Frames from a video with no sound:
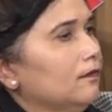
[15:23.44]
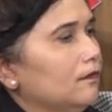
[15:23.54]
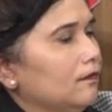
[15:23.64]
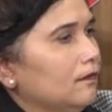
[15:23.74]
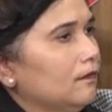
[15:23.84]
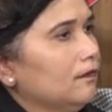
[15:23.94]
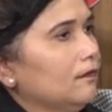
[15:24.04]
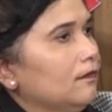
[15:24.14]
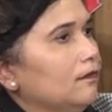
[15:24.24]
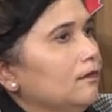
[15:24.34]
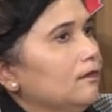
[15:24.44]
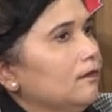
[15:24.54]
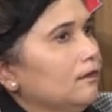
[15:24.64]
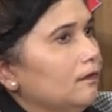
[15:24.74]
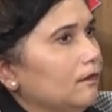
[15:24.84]

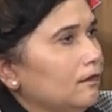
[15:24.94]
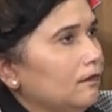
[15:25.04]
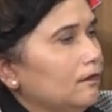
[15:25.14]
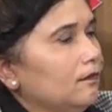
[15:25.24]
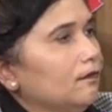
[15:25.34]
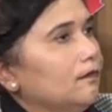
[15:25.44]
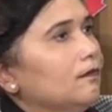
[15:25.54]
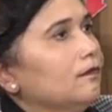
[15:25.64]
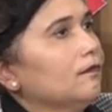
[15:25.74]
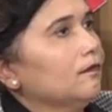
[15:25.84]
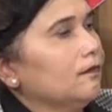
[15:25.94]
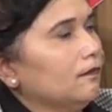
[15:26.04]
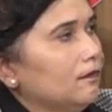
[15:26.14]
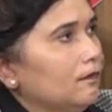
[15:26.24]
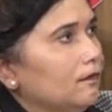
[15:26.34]

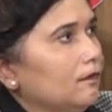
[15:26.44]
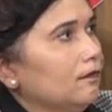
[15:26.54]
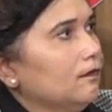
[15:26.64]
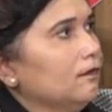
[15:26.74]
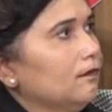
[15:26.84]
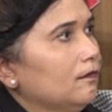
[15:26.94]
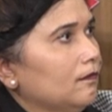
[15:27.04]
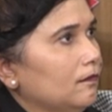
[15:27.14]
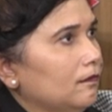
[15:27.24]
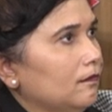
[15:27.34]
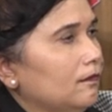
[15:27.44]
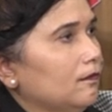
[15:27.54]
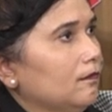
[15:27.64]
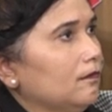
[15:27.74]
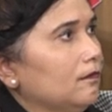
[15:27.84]

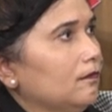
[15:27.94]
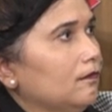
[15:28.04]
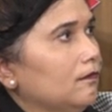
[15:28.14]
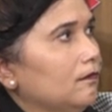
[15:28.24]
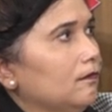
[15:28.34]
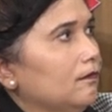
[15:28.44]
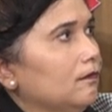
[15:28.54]
The person shown says nothing.